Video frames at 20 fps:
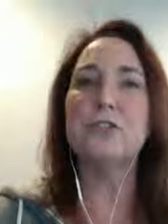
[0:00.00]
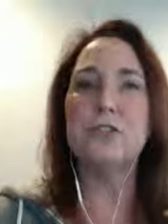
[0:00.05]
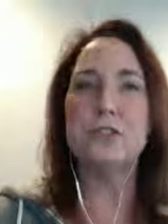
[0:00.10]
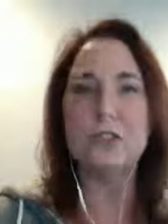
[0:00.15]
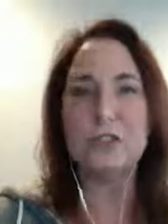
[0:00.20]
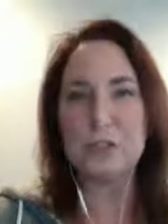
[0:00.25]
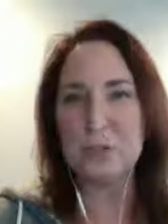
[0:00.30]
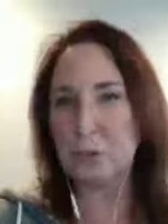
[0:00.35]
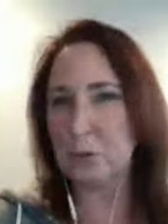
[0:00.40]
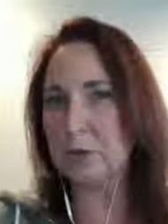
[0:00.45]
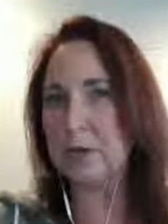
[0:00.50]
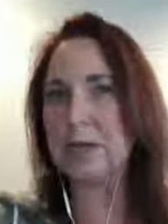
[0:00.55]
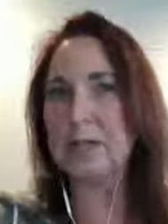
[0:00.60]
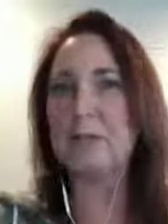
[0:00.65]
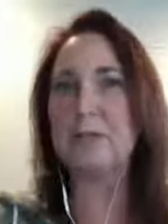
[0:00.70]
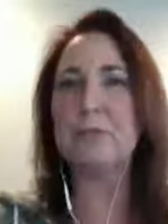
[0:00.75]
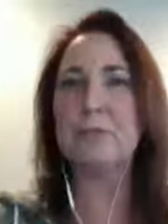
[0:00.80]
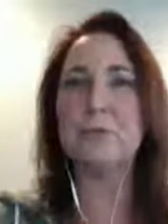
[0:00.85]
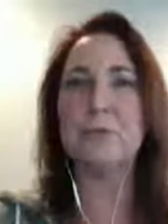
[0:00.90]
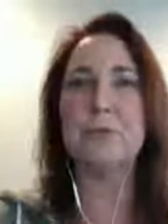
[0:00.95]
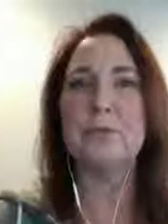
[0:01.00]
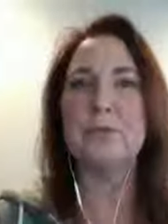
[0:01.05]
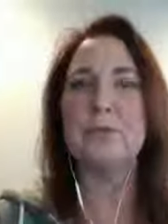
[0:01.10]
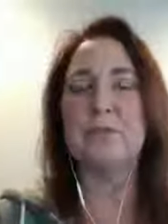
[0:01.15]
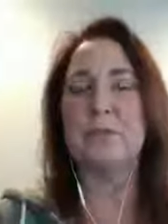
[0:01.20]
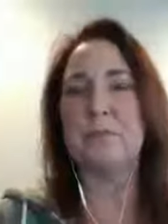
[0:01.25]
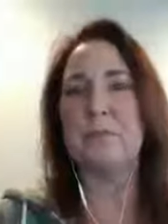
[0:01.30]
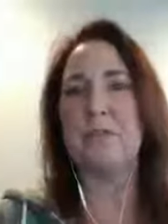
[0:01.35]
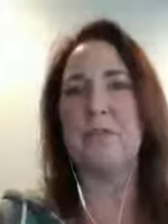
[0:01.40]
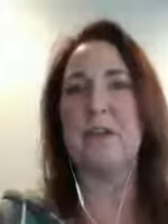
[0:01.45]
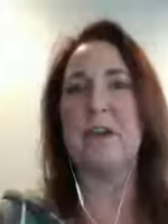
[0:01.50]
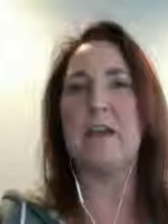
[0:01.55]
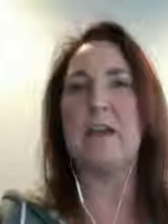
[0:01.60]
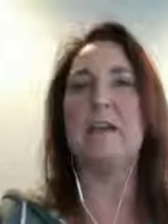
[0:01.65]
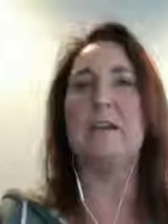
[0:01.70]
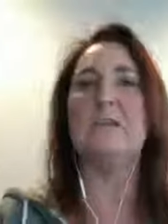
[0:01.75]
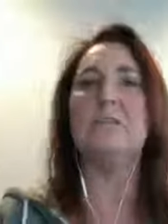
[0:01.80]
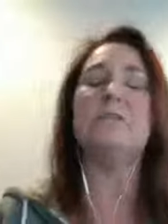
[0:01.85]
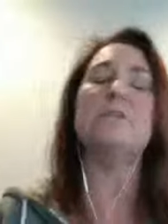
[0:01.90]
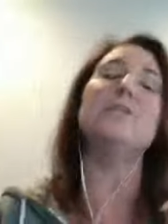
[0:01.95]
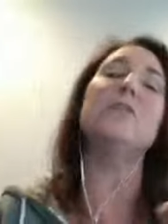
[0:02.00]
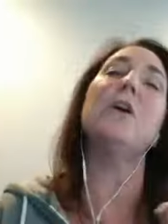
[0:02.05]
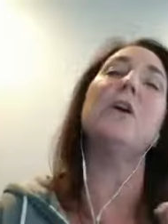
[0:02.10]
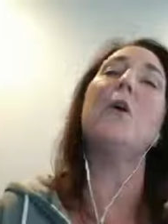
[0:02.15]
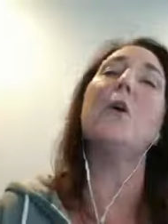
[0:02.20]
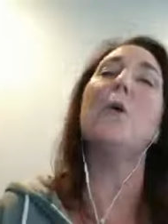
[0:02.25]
sorting through some things